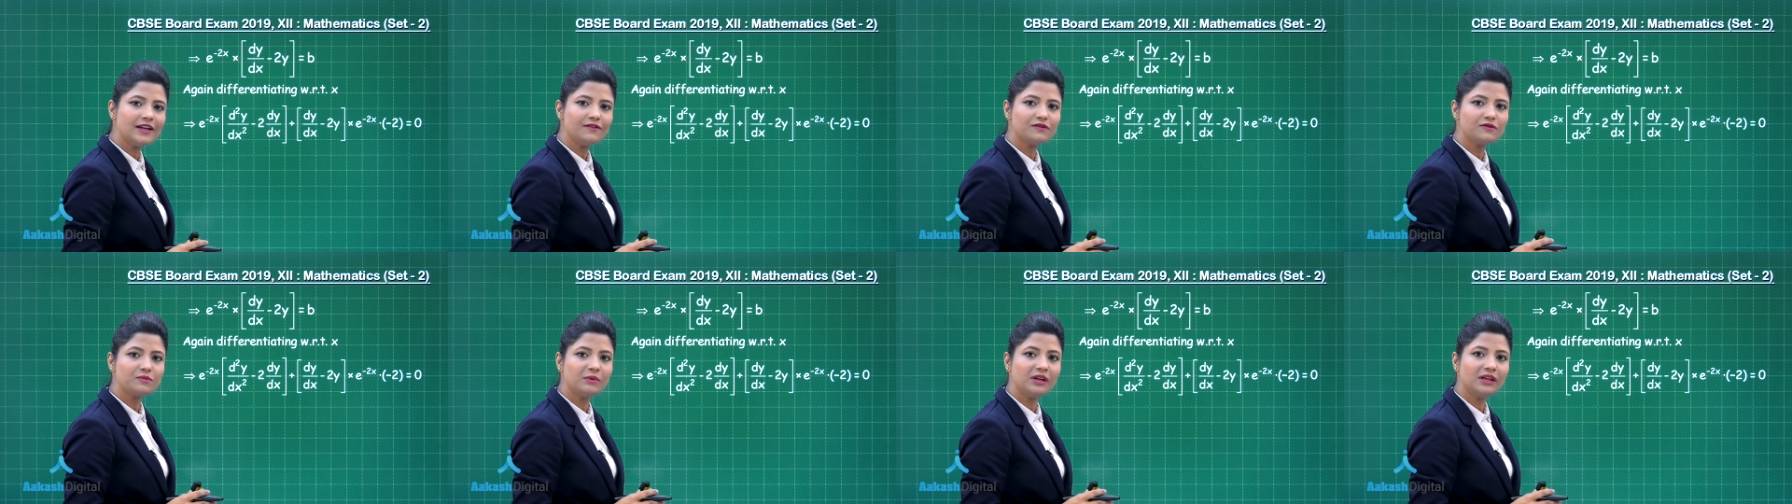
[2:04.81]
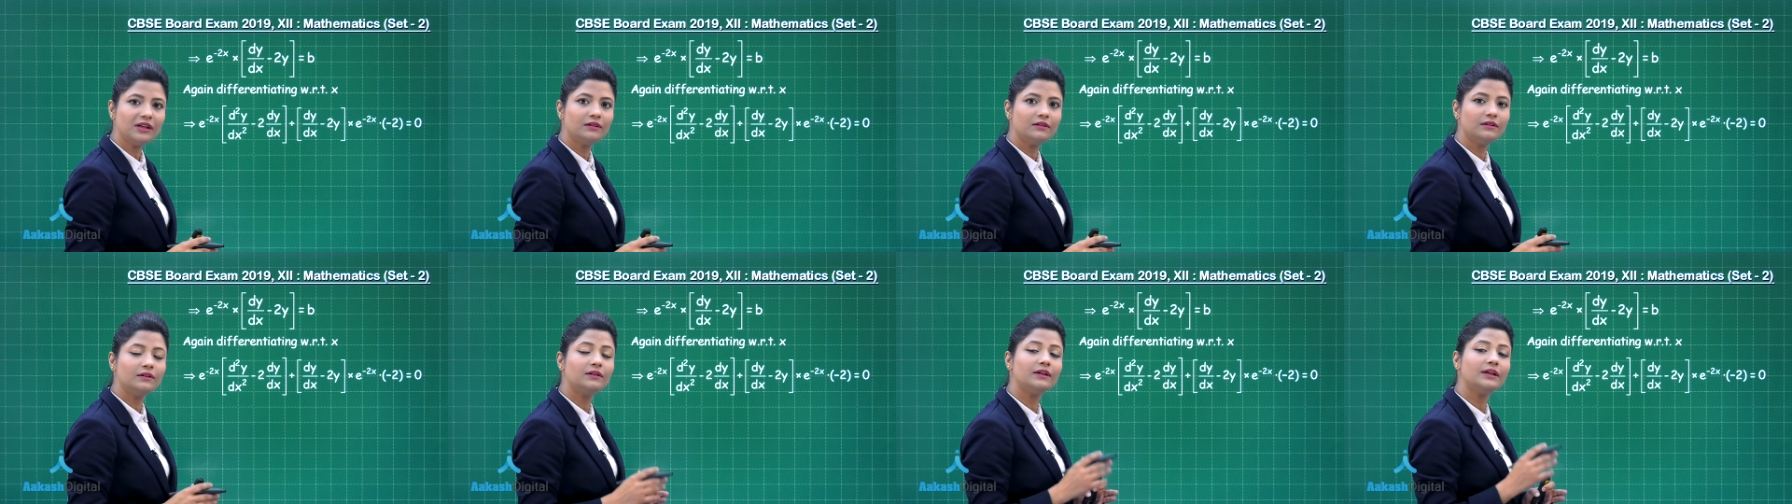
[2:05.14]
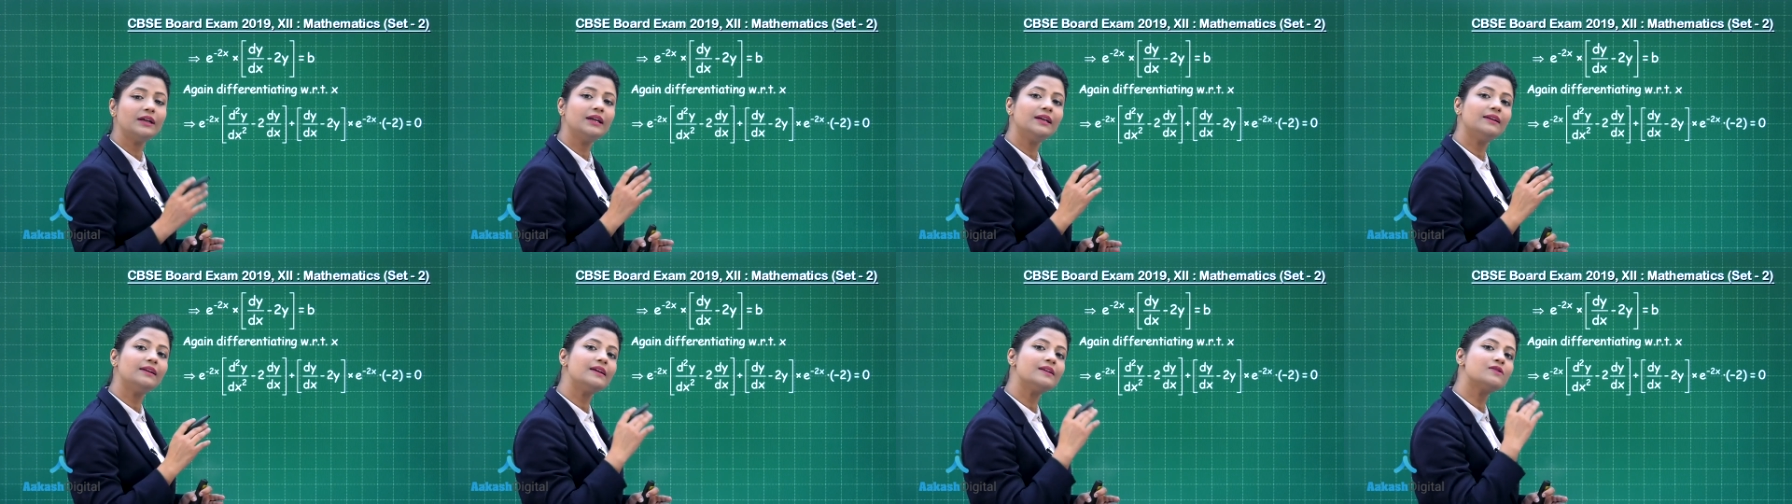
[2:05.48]
gives me here
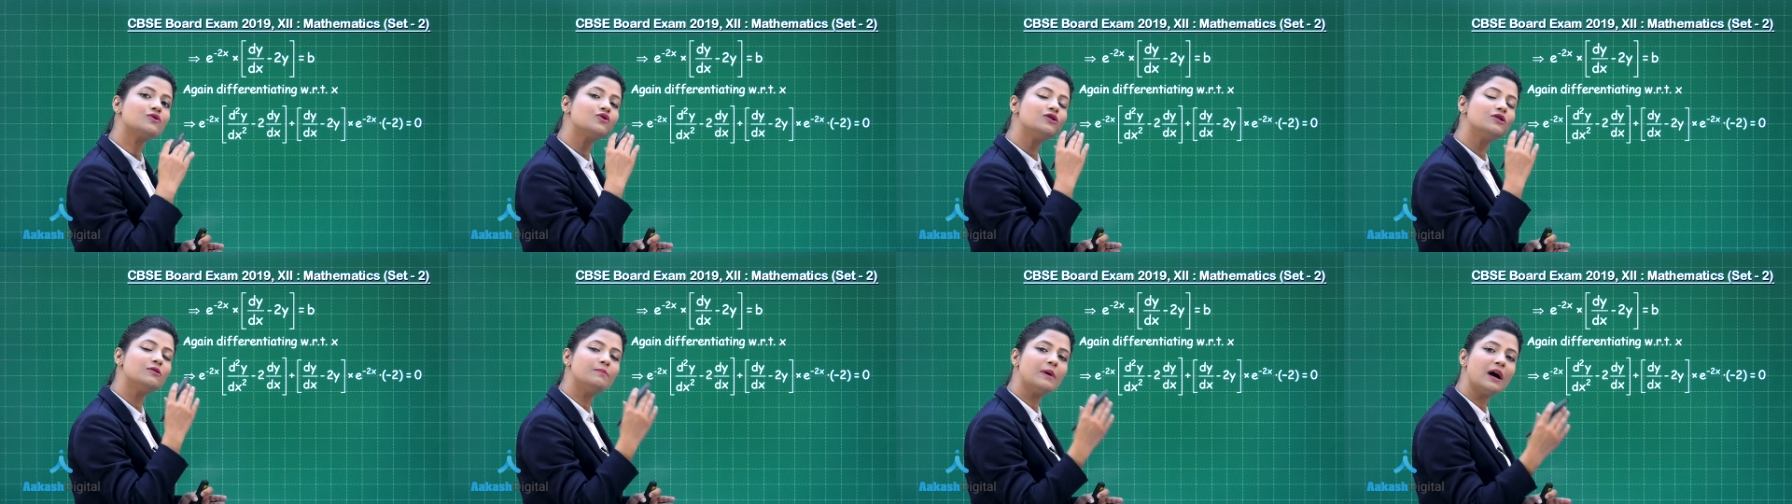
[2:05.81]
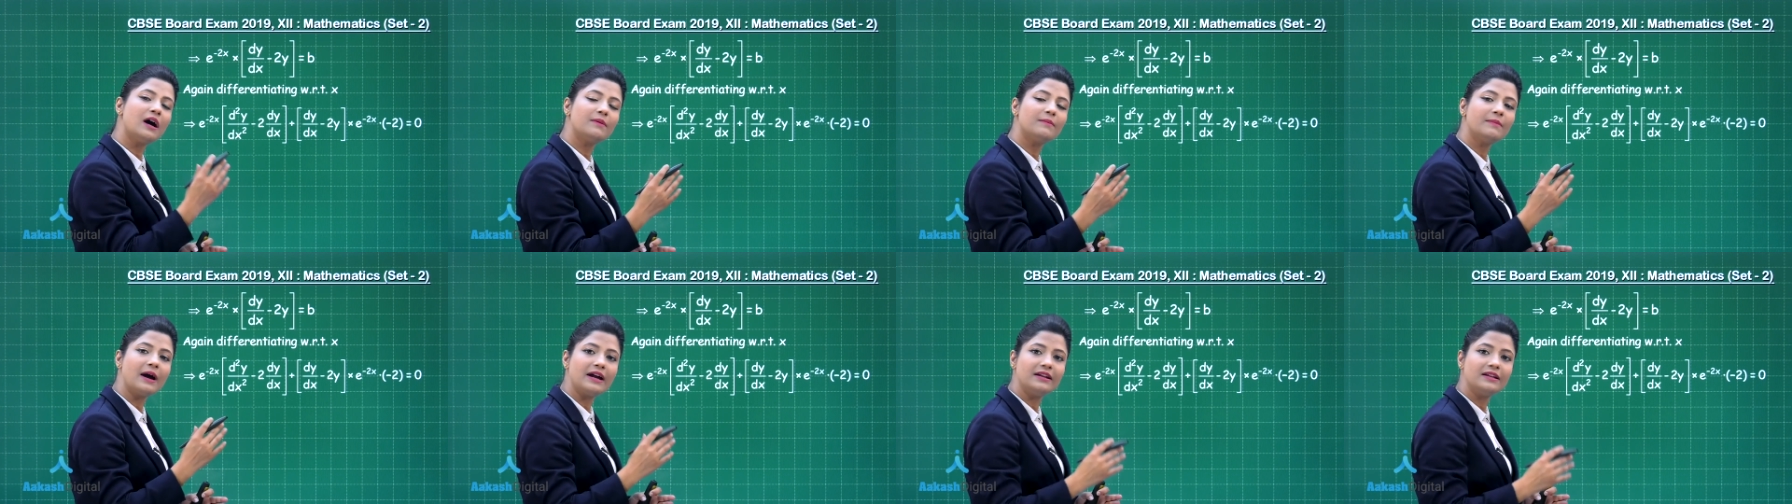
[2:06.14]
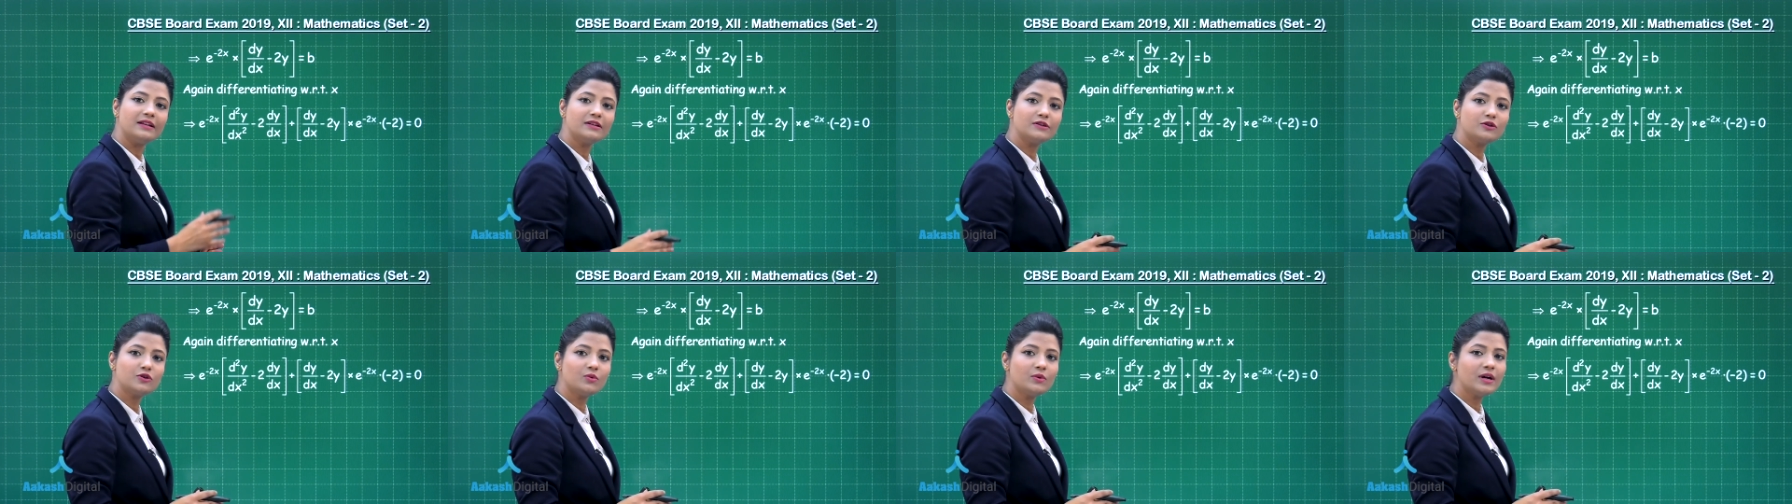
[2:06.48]
e raised to the power
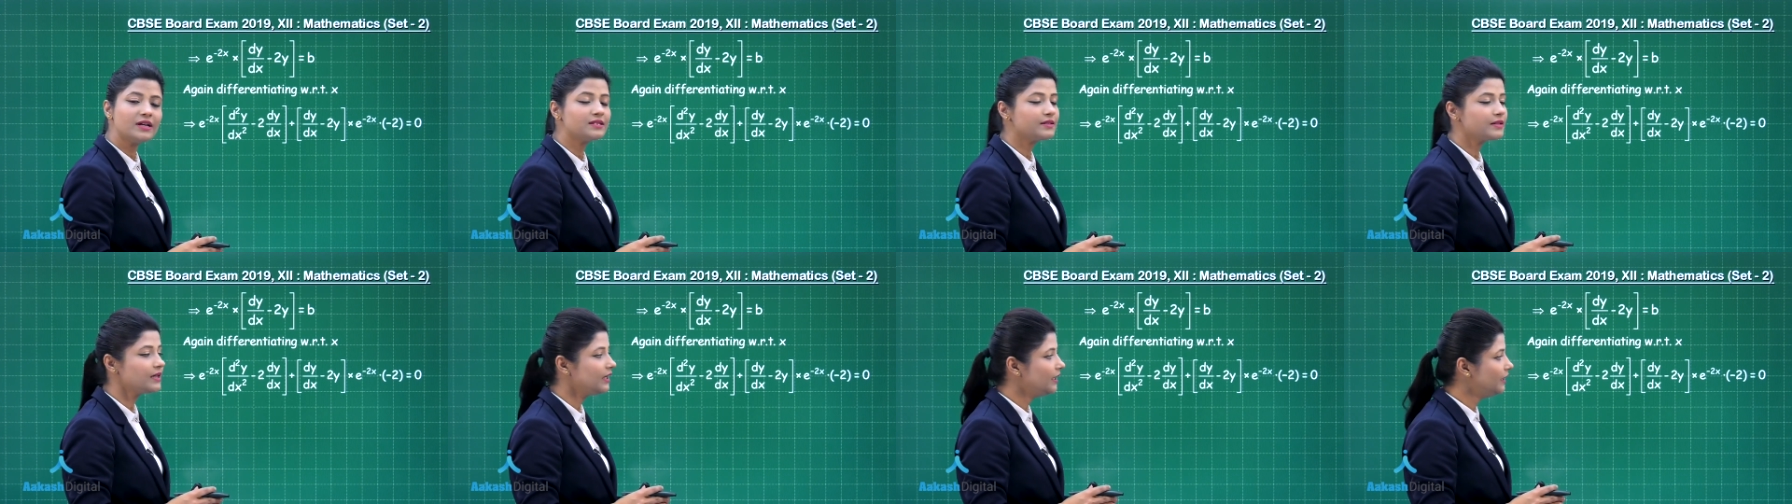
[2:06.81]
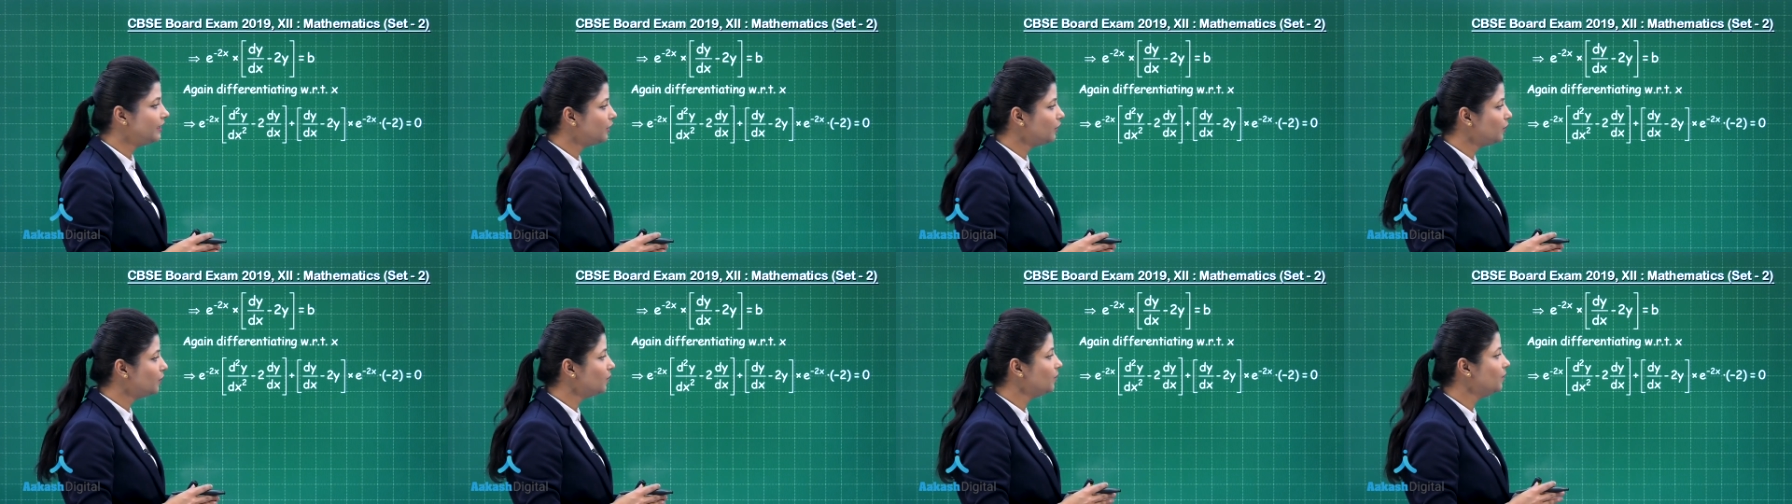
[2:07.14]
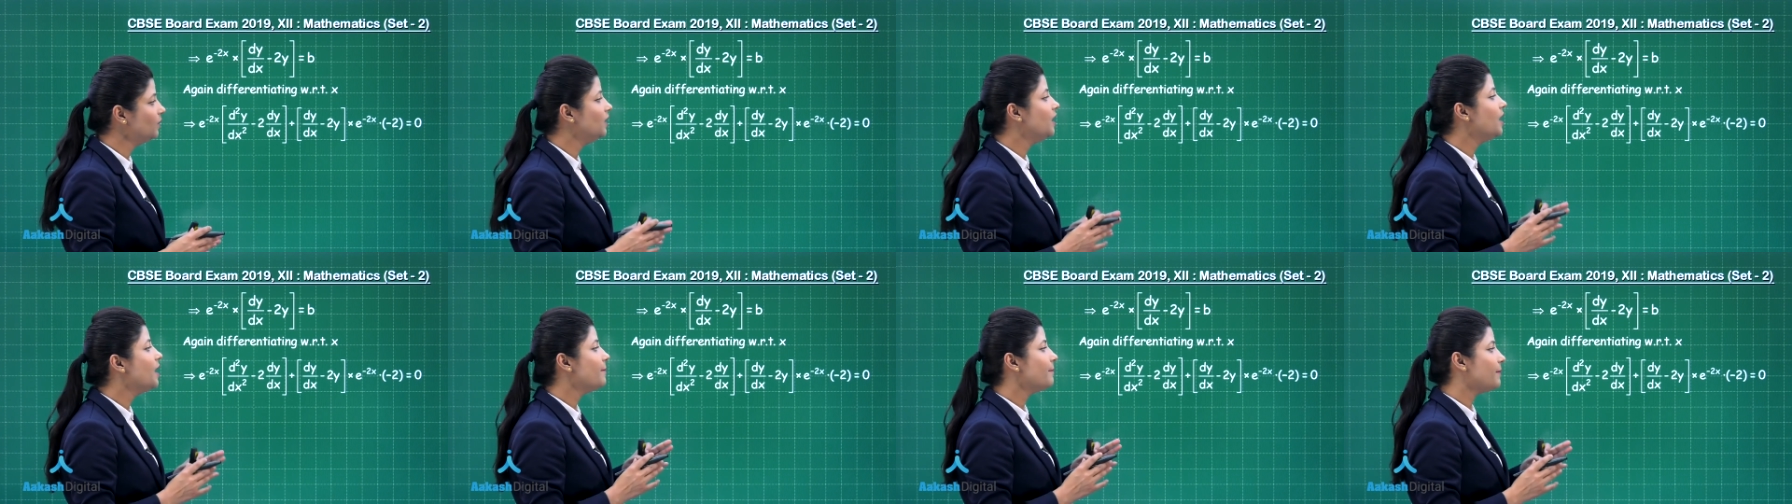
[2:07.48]
minus two x
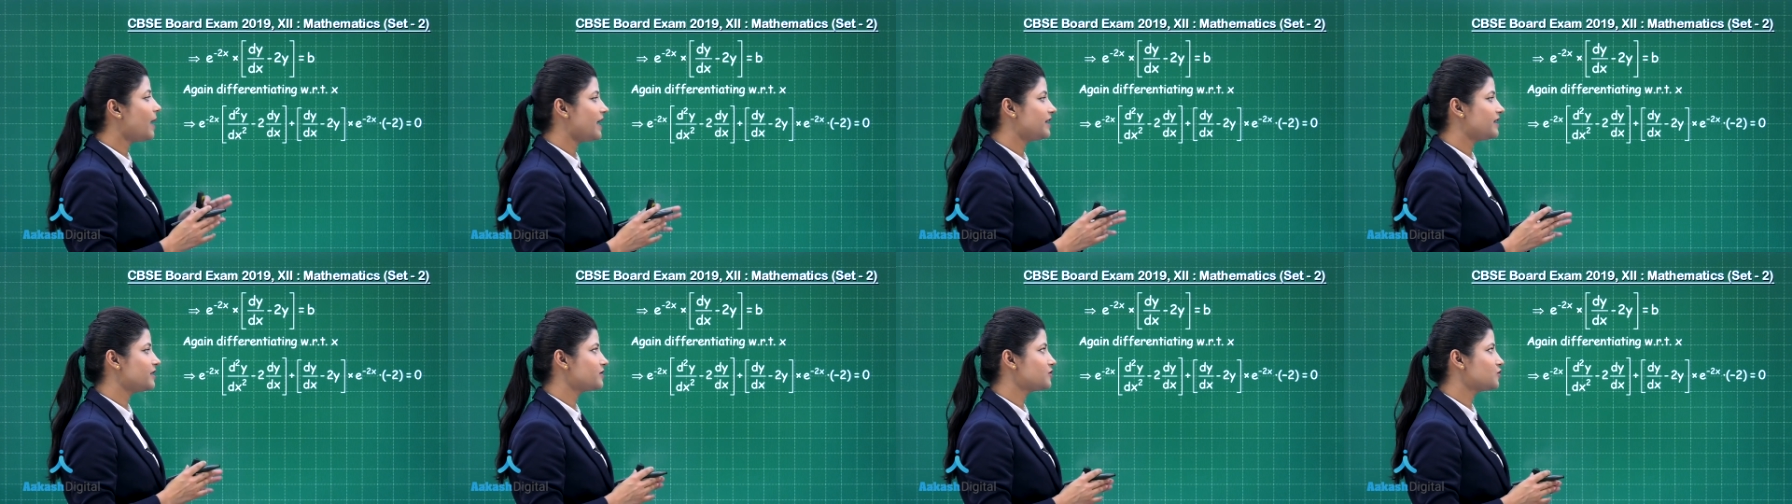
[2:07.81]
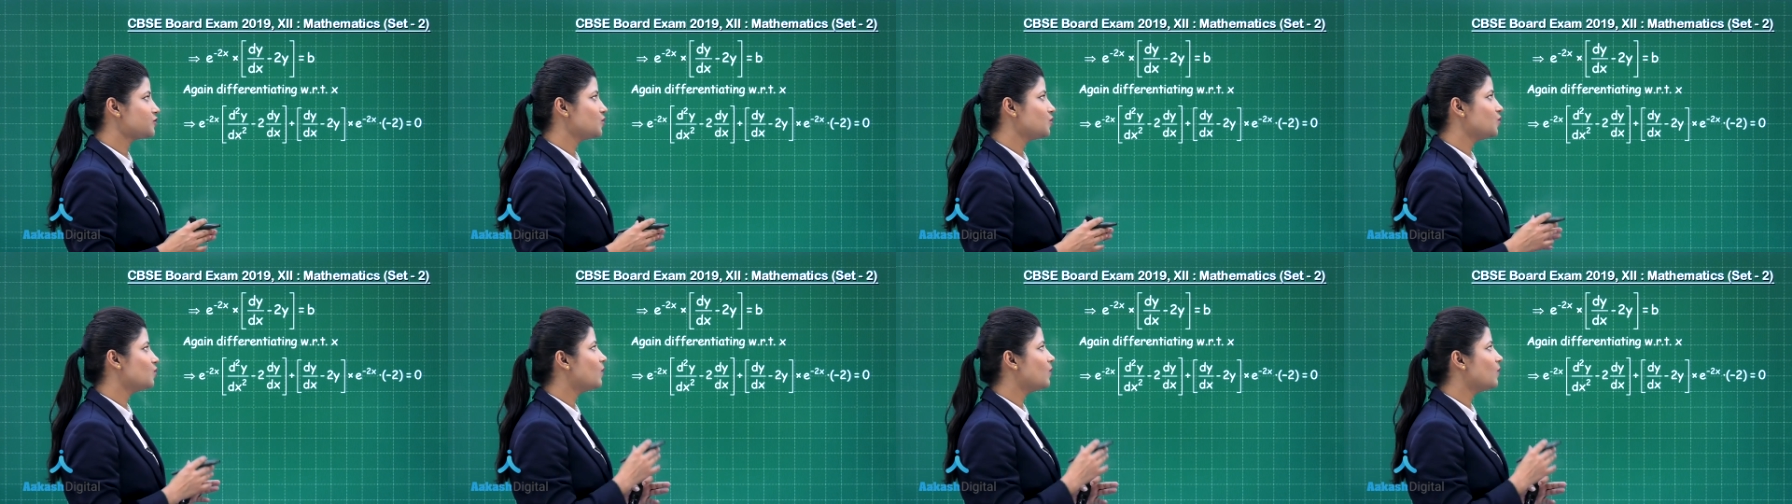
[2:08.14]
into minus two,